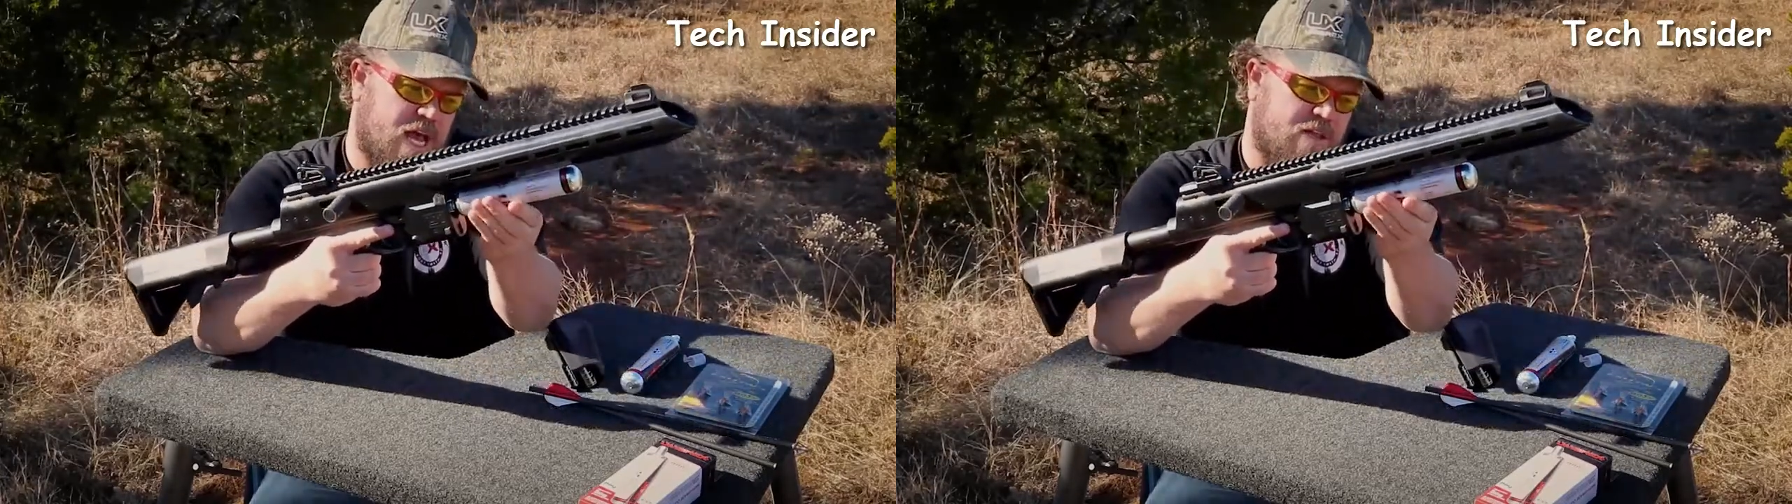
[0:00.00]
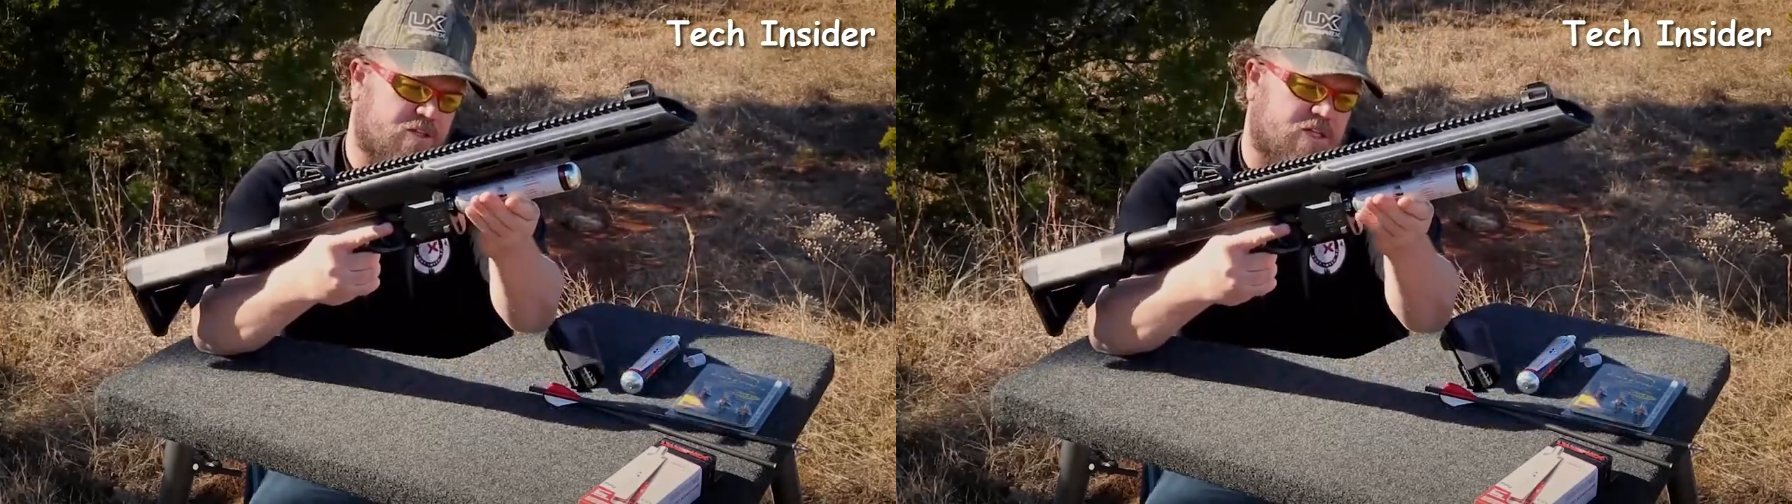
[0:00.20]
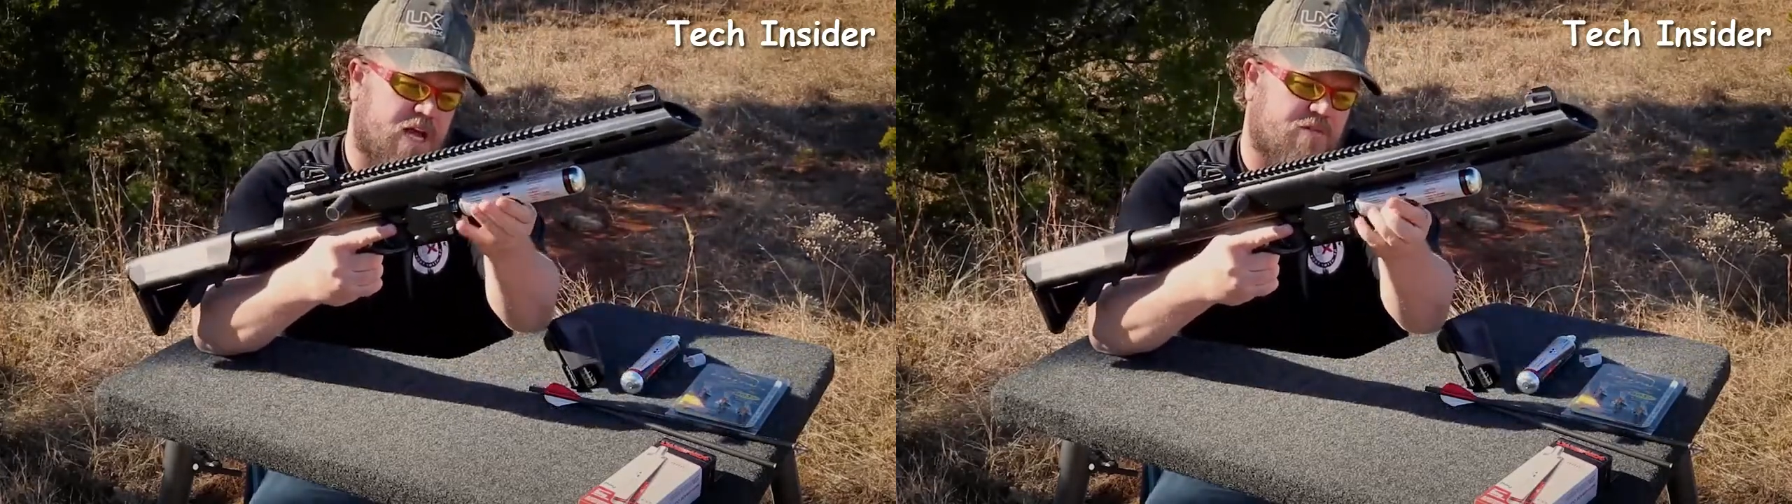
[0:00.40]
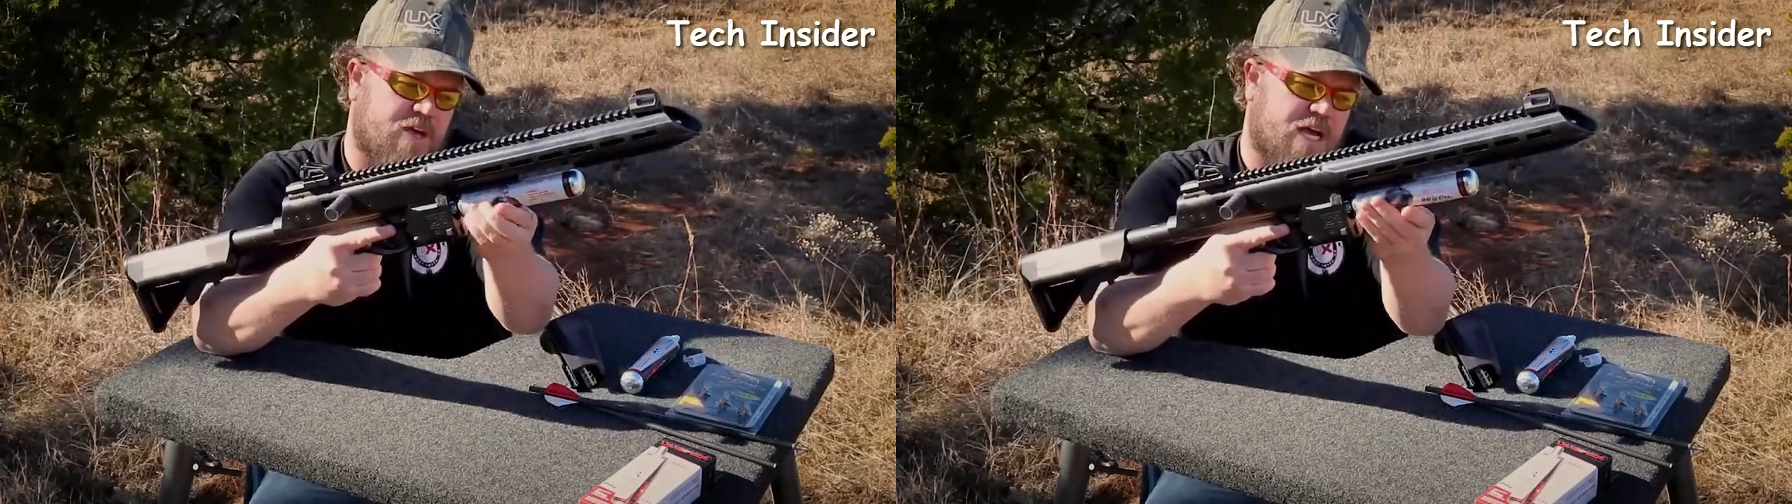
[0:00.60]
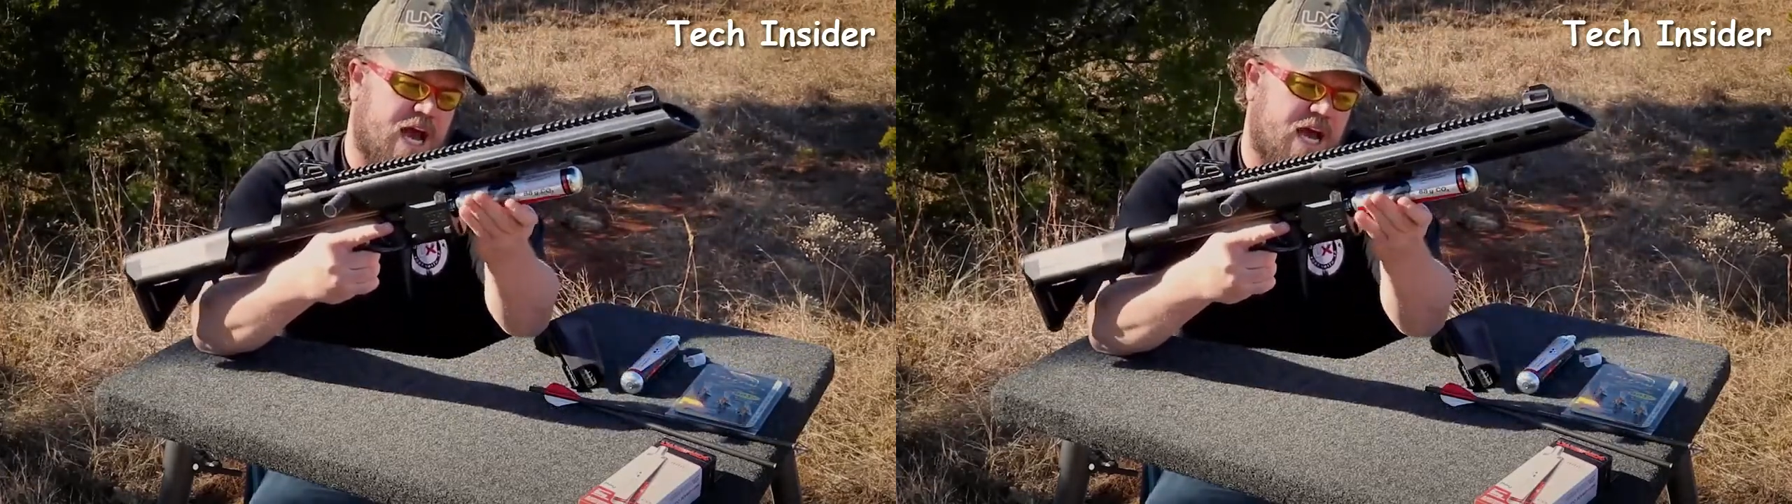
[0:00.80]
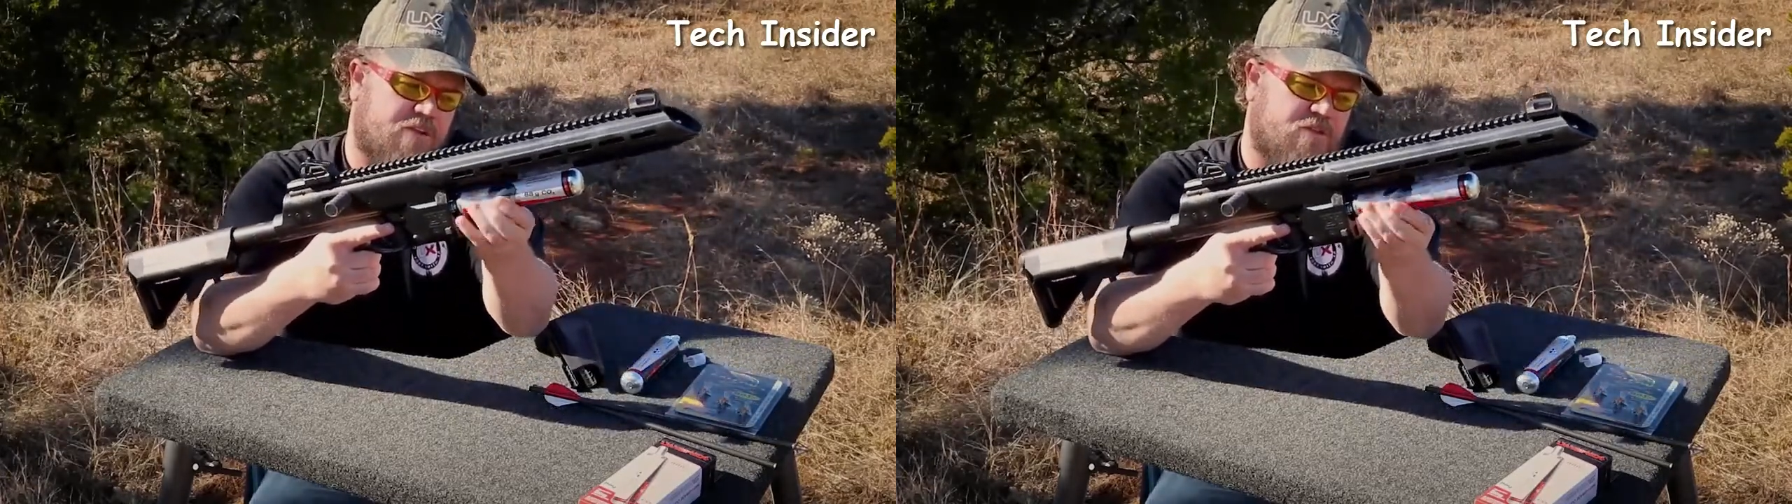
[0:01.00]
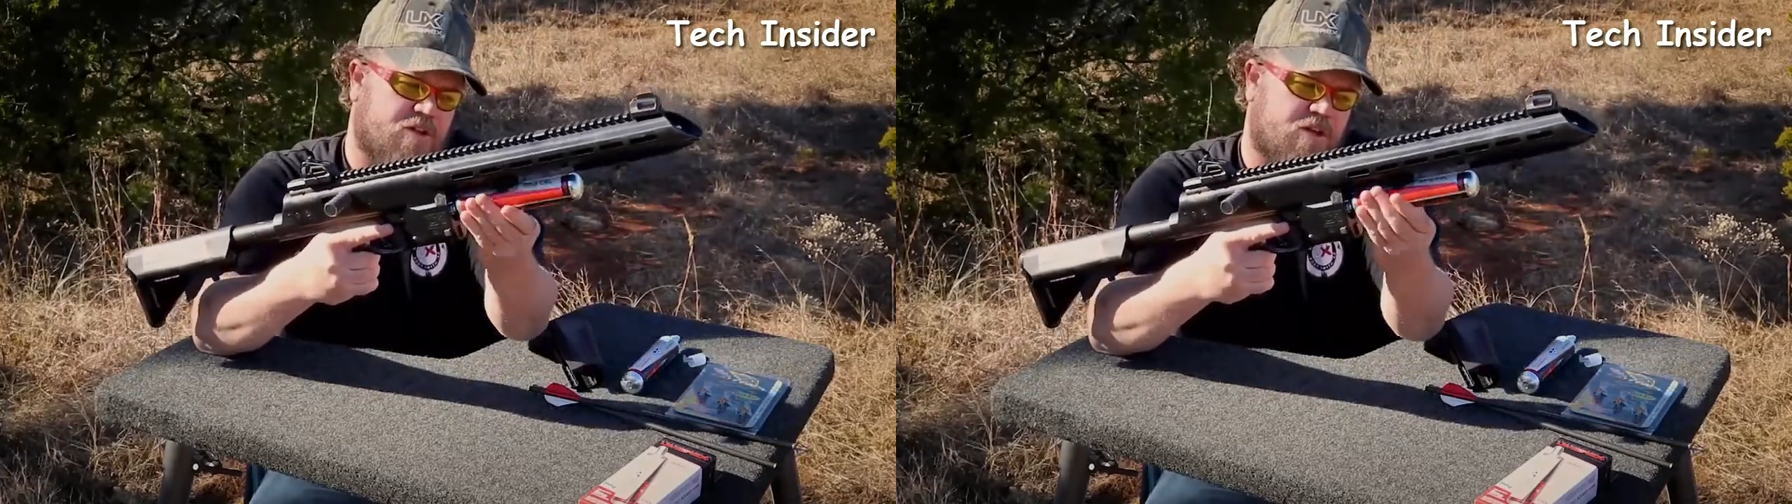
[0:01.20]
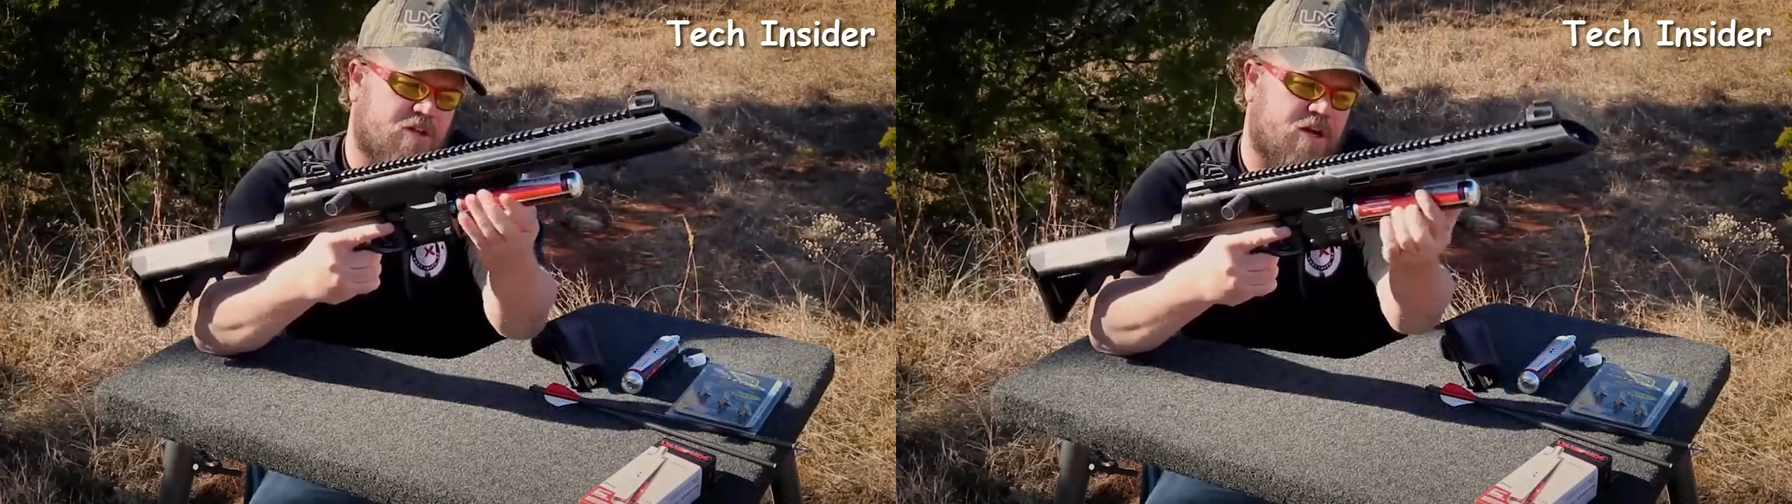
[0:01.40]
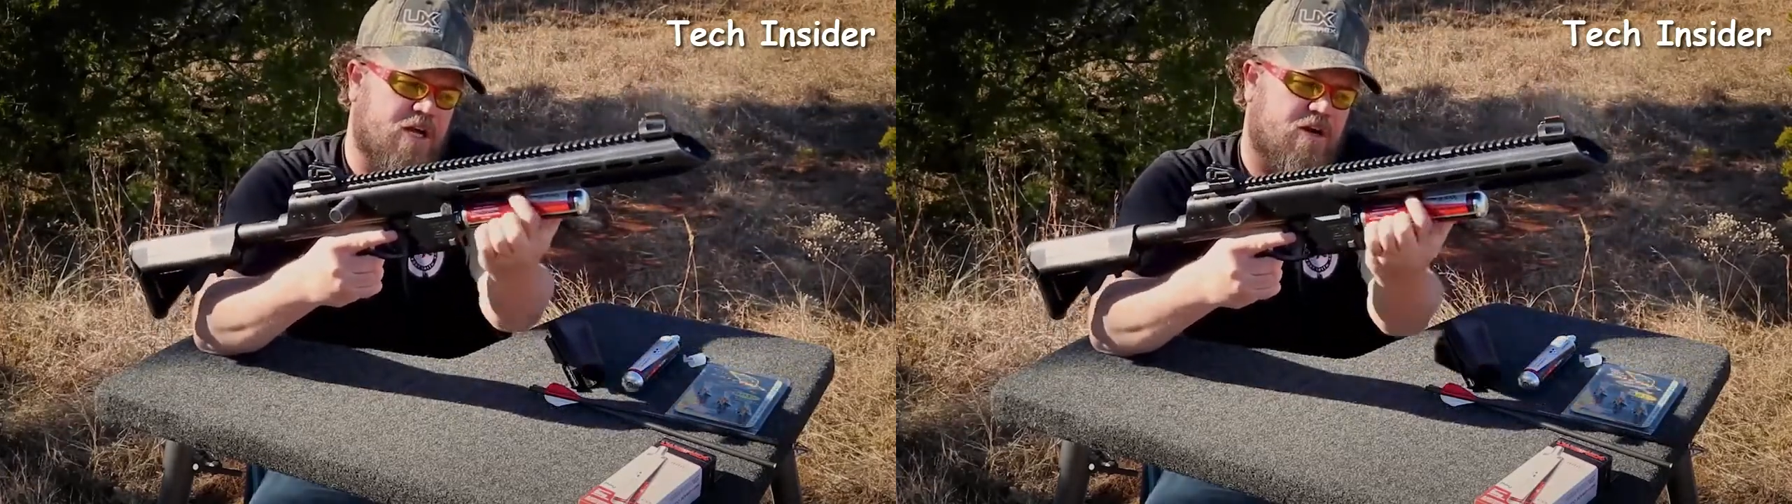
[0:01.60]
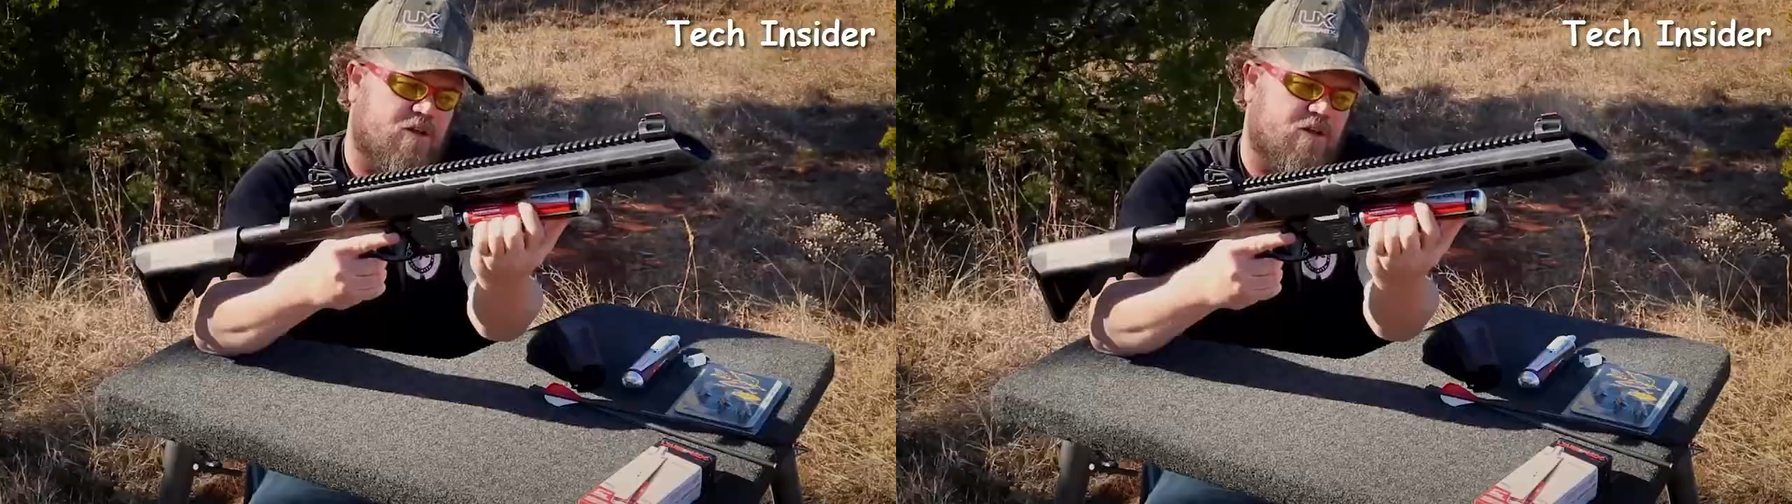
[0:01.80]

And there's kind of a guide, if you look along here